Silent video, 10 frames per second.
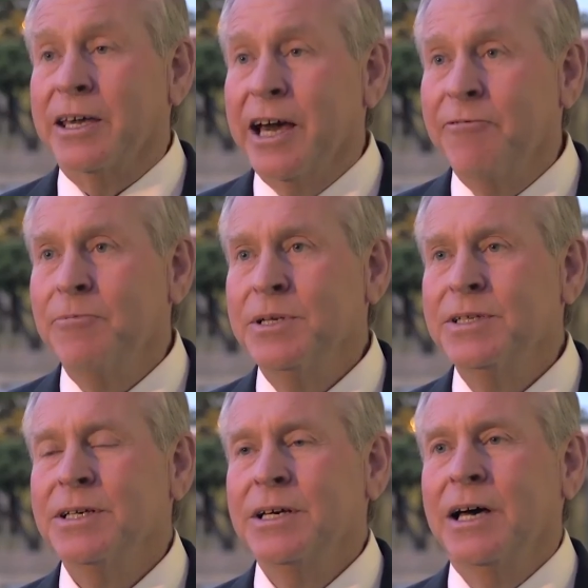
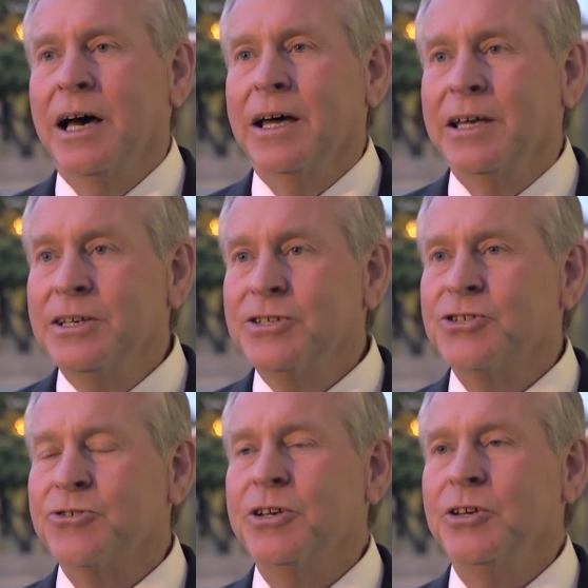government, our
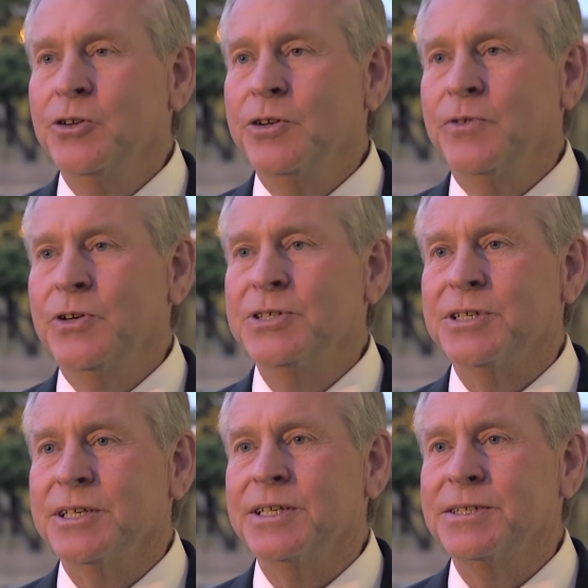industry,
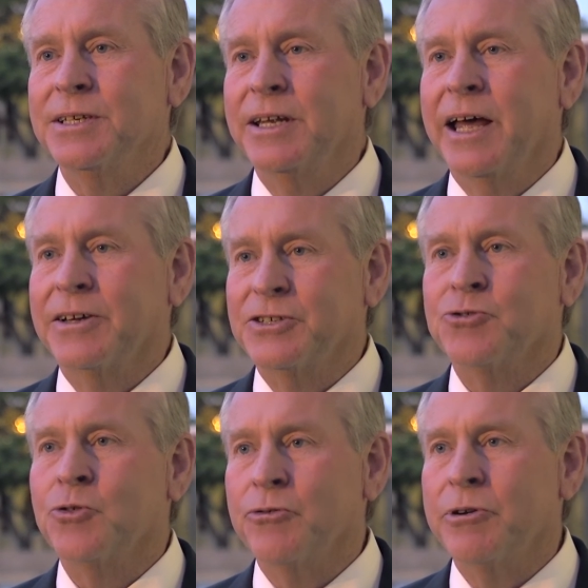universities in our
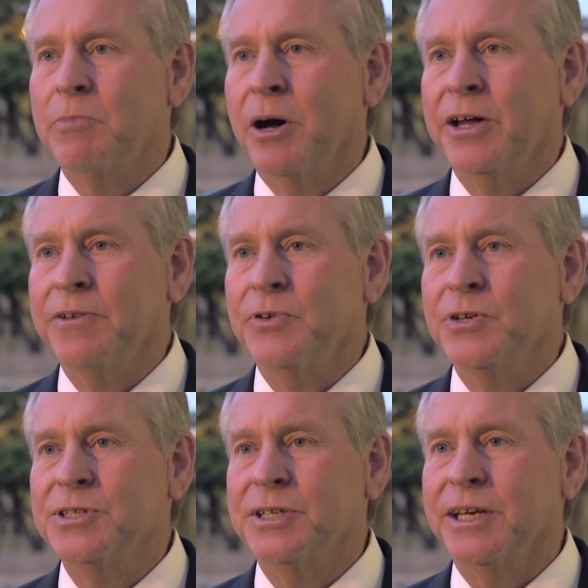extraordinary
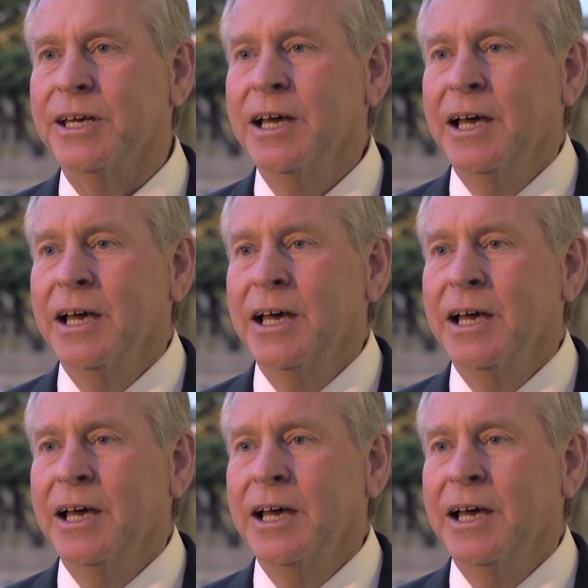biodiversity,